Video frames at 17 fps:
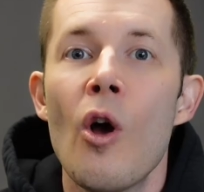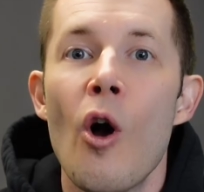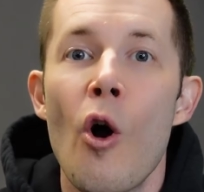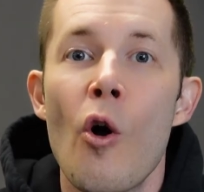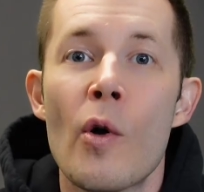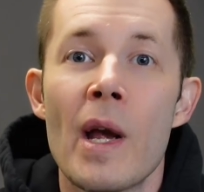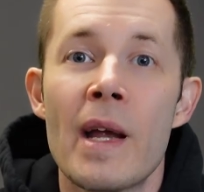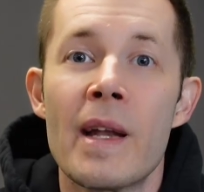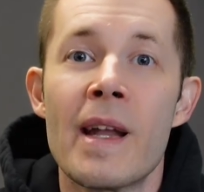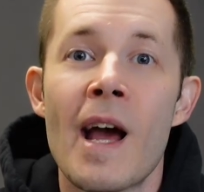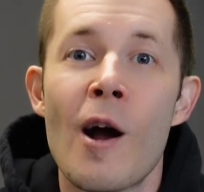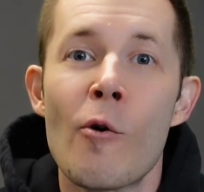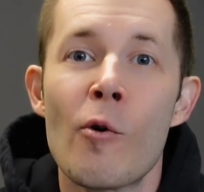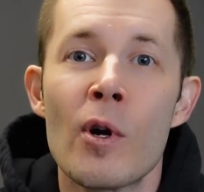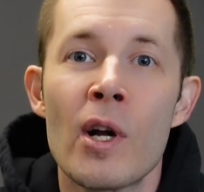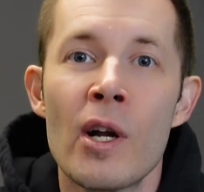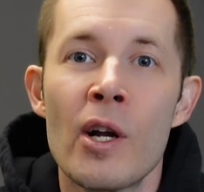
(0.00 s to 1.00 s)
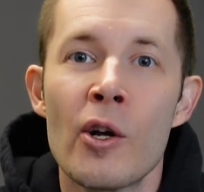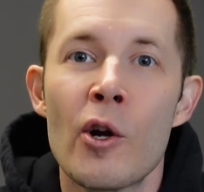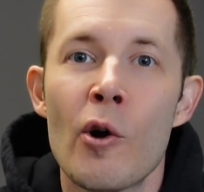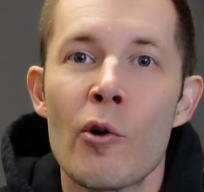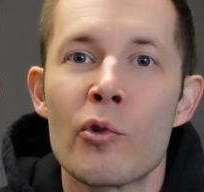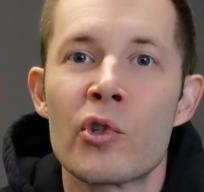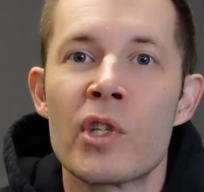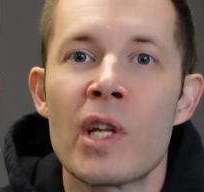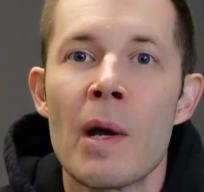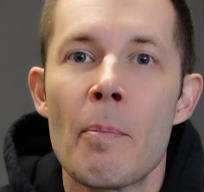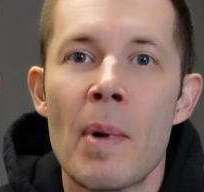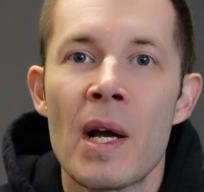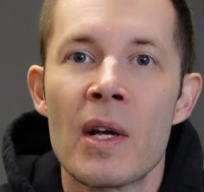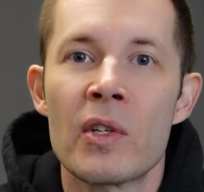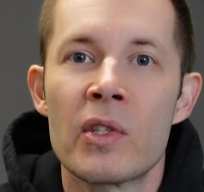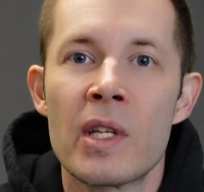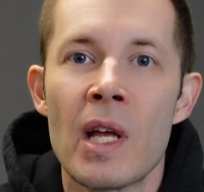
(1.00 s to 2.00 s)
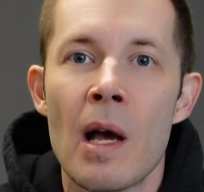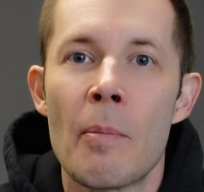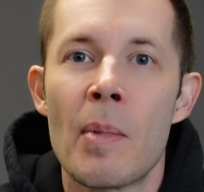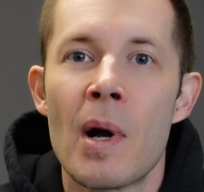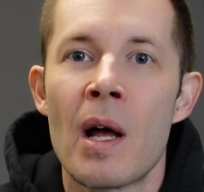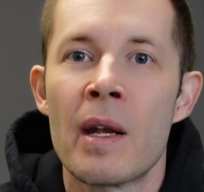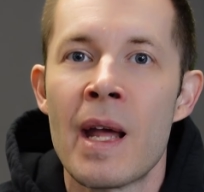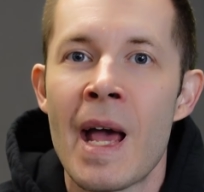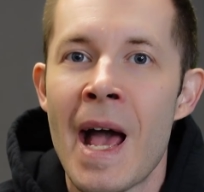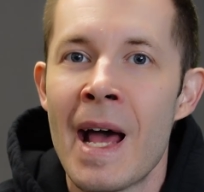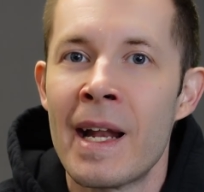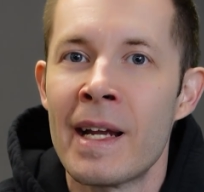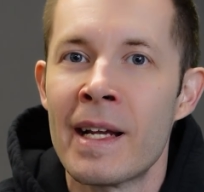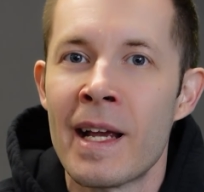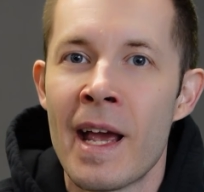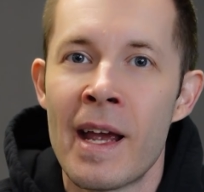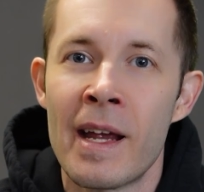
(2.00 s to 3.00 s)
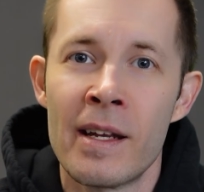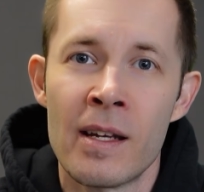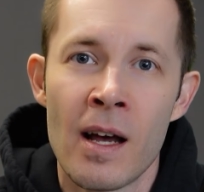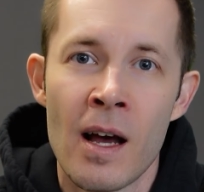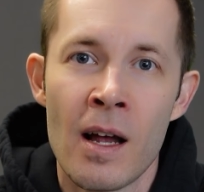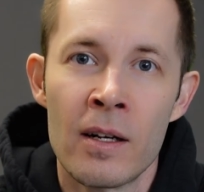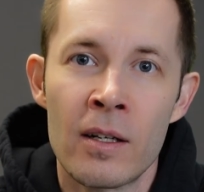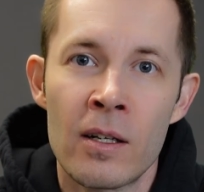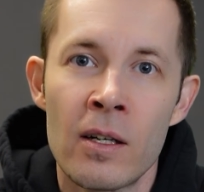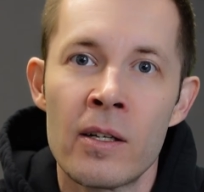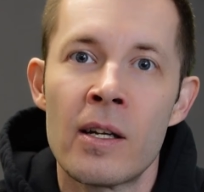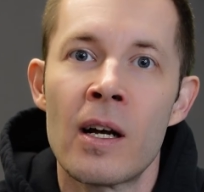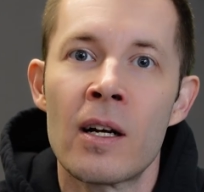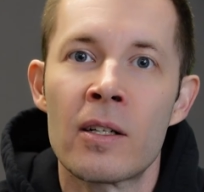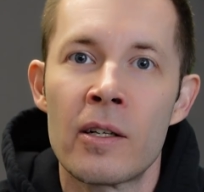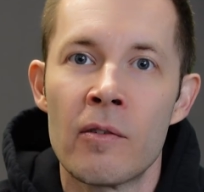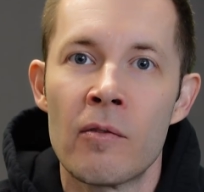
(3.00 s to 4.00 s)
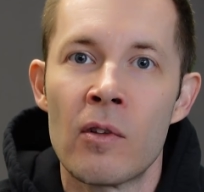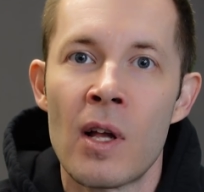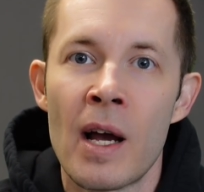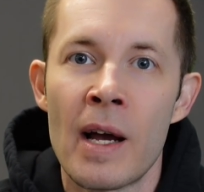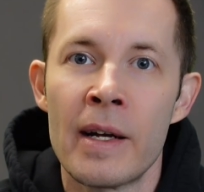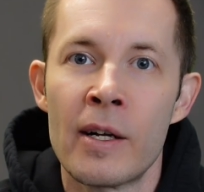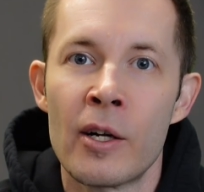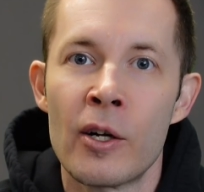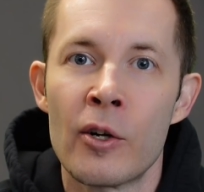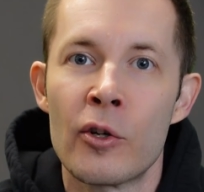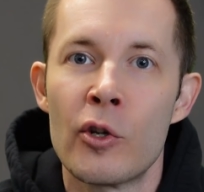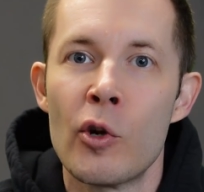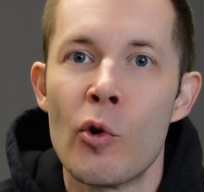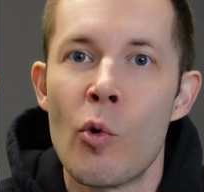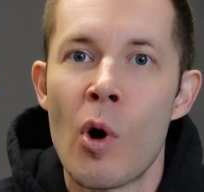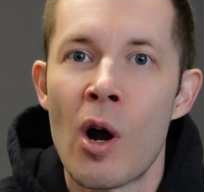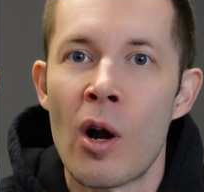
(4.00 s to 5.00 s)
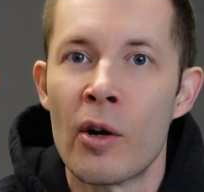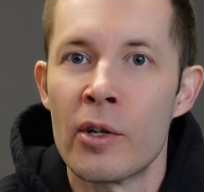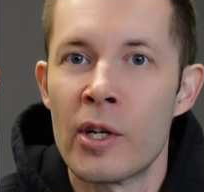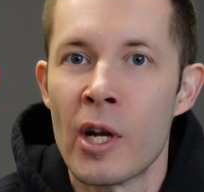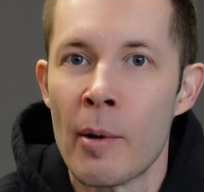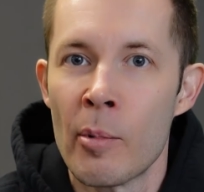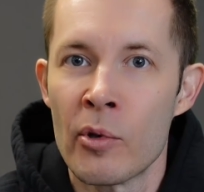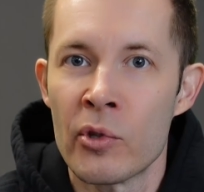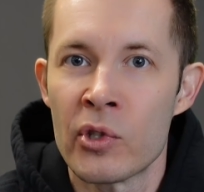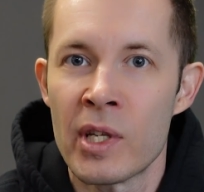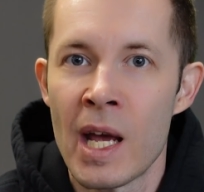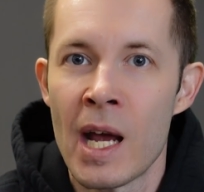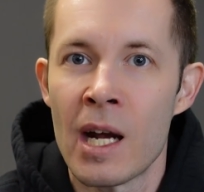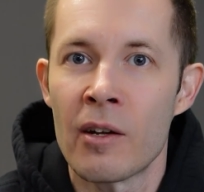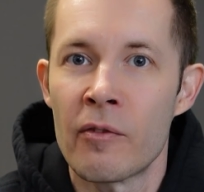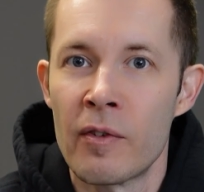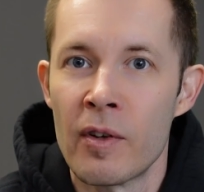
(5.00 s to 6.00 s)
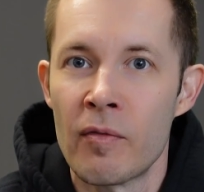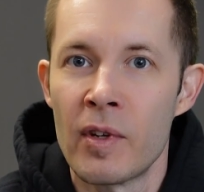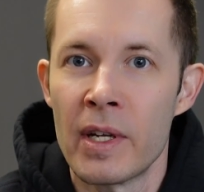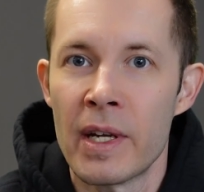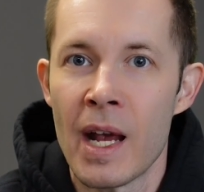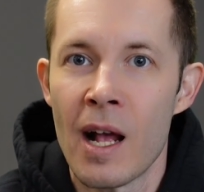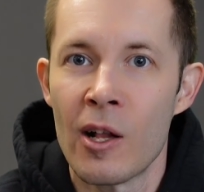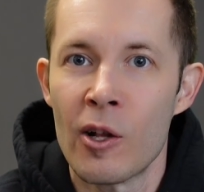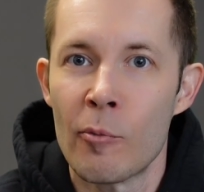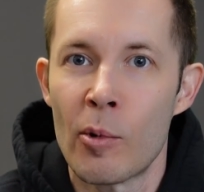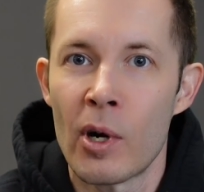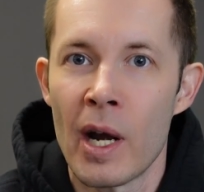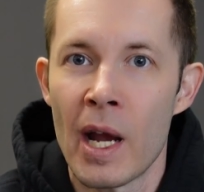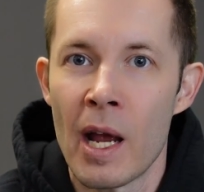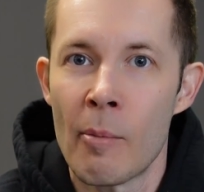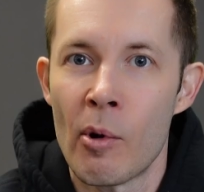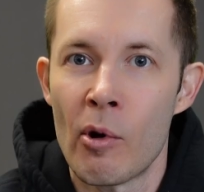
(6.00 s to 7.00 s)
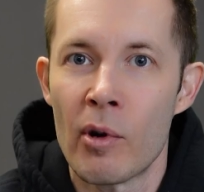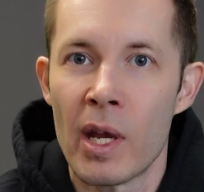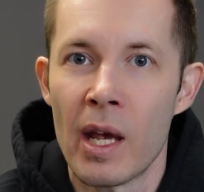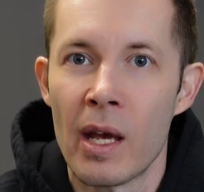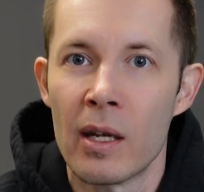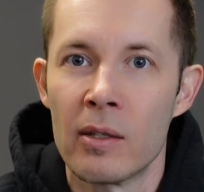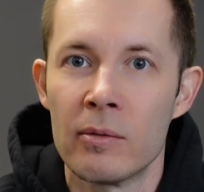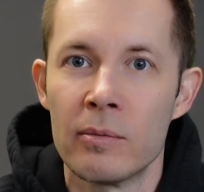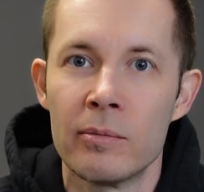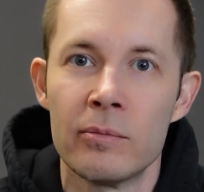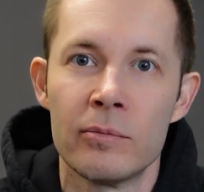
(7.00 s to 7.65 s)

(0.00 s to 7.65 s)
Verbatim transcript: Okay, now we're gonna go step by step on adding a non-conductive liner to our double stack fifty caliber ammo can.